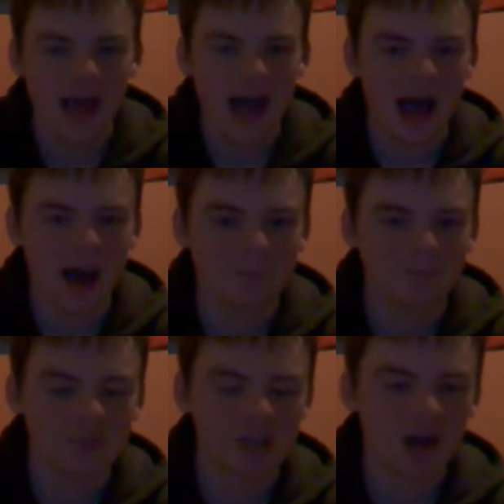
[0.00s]

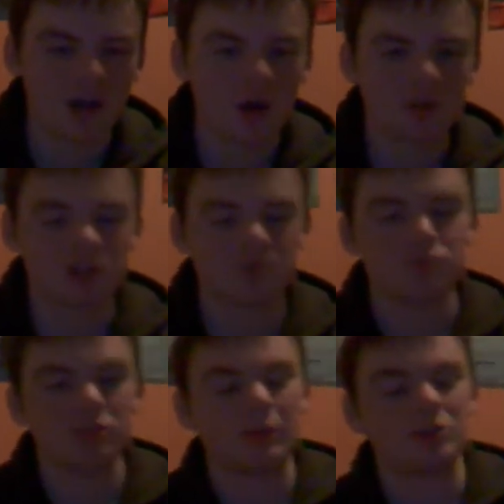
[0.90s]
Jericho just
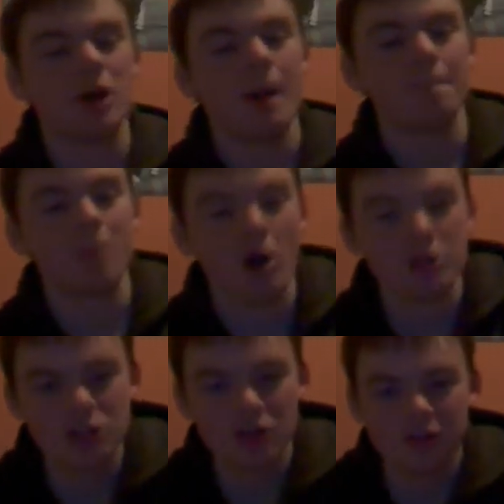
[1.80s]
pretty much
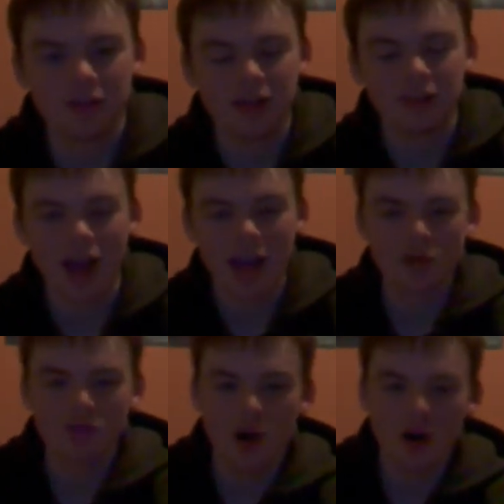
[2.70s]
marshals the entire
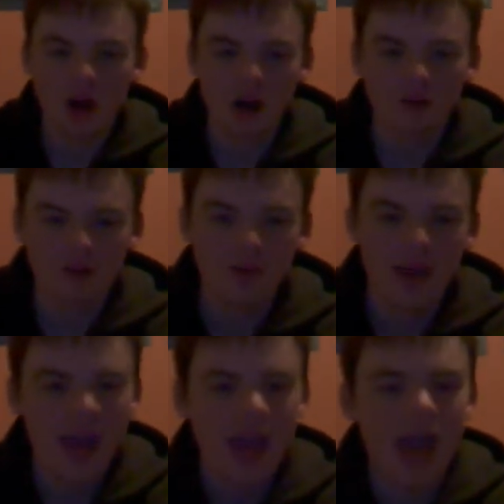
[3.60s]
Raw locker room.
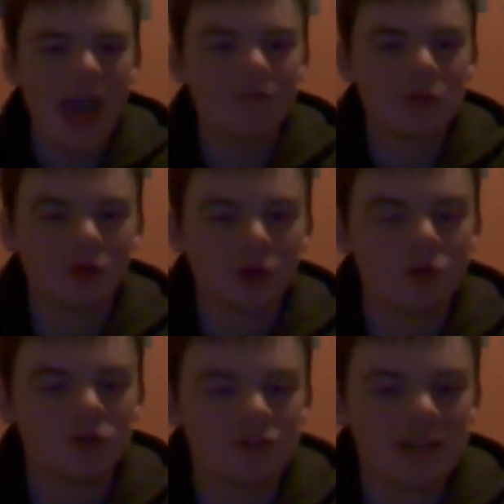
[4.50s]
Everyone who
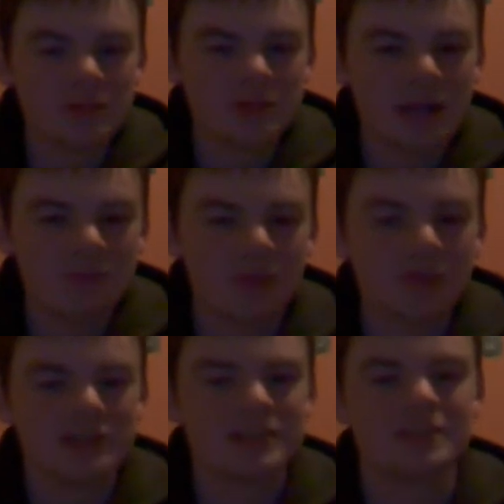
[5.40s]
agrees with him that
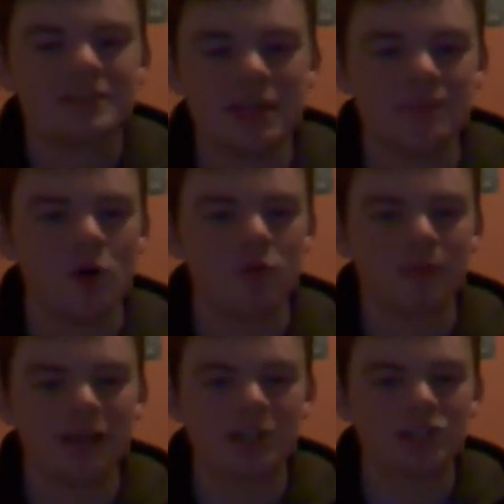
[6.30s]
this Steamboat
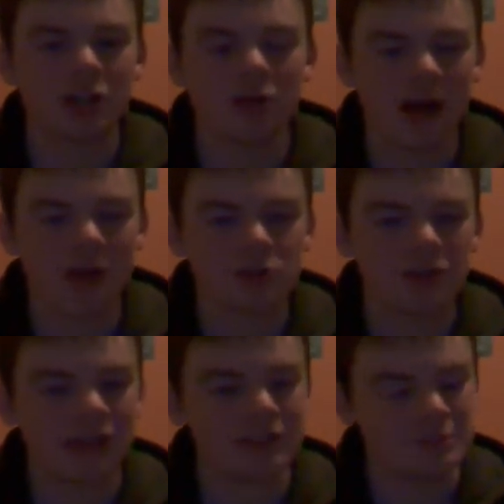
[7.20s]
being general manager
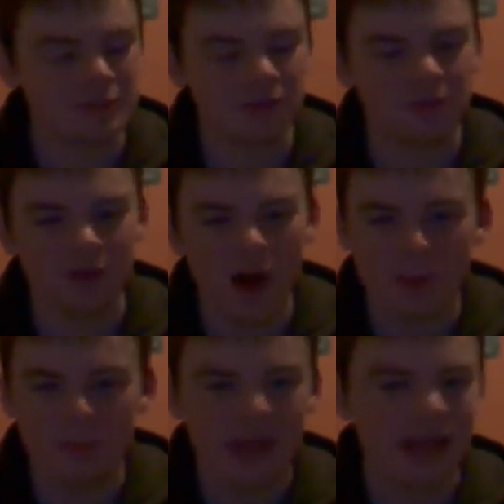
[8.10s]
thing has just been a
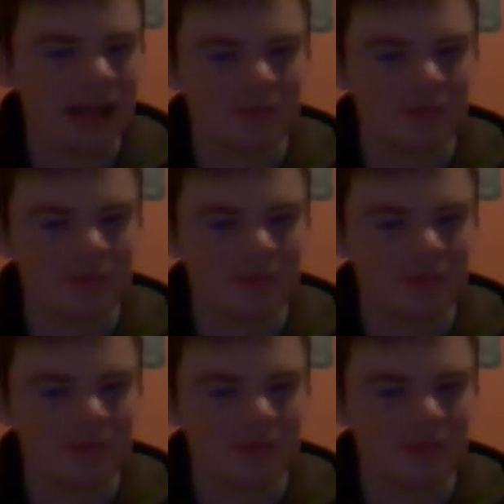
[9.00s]
flop. It's